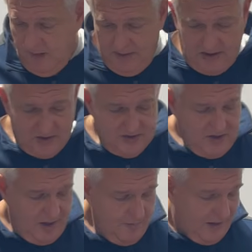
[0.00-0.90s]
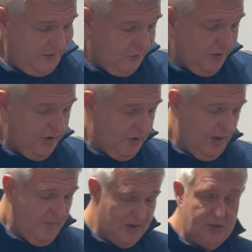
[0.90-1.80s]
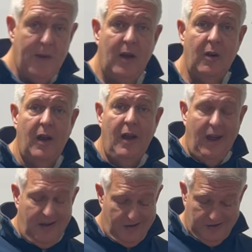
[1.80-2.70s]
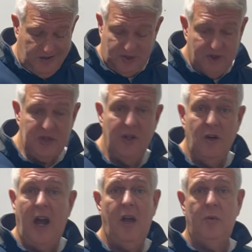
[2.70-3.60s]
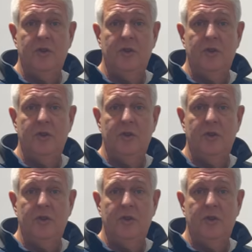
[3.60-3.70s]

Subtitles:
because I don't really know that much about electricity or how to